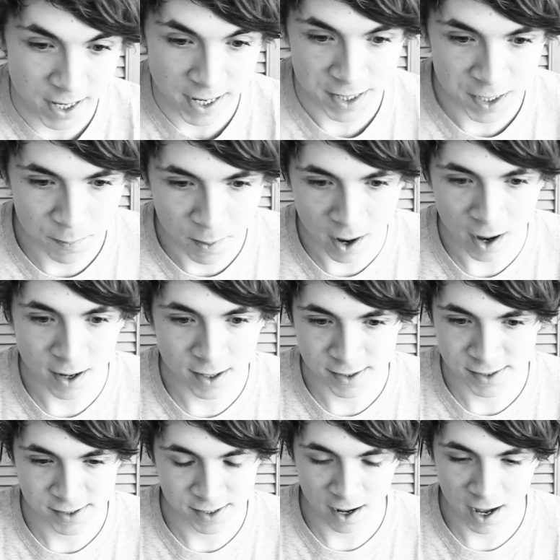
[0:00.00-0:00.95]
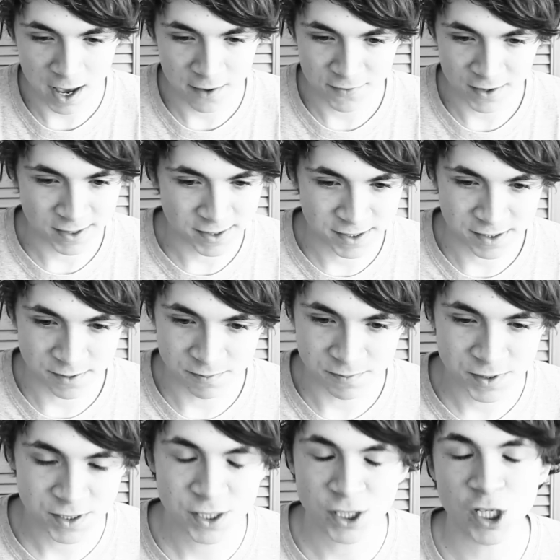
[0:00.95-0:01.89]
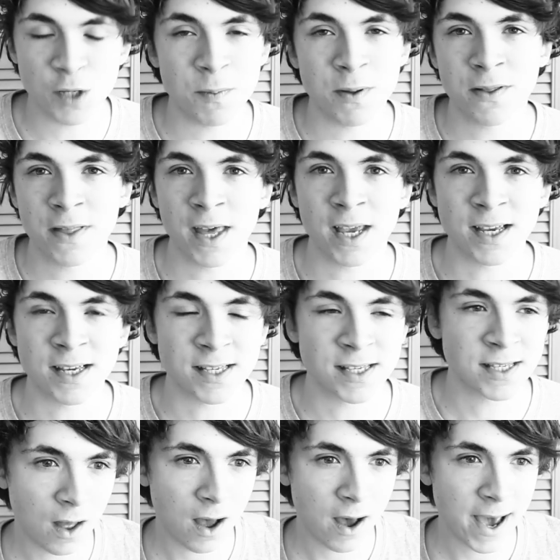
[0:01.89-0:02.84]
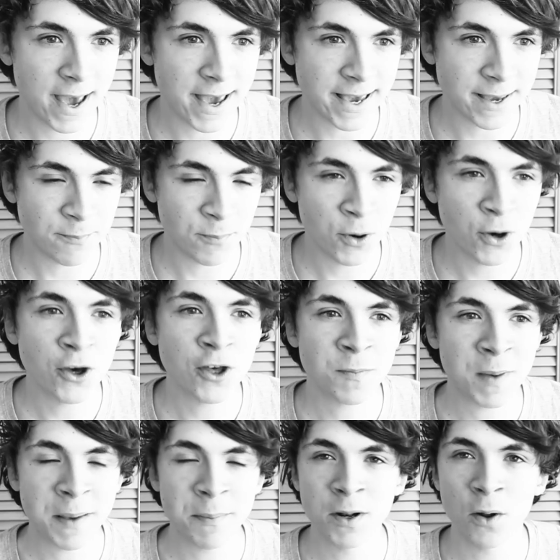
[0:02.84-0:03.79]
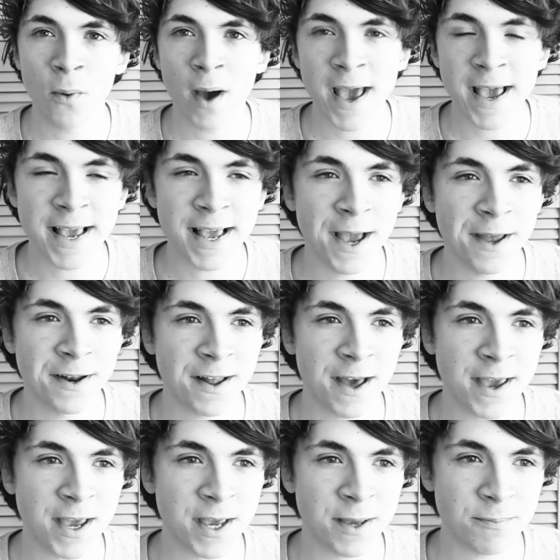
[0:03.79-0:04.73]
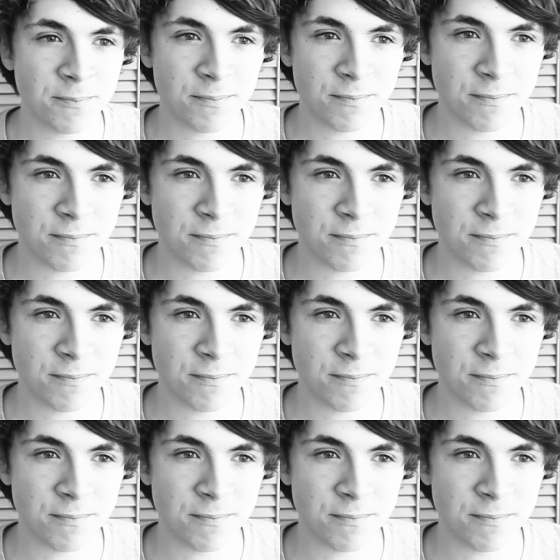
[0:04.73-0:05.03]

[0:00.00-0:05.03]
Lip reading: In the past, I've done some stupid things. I pushed people away, and I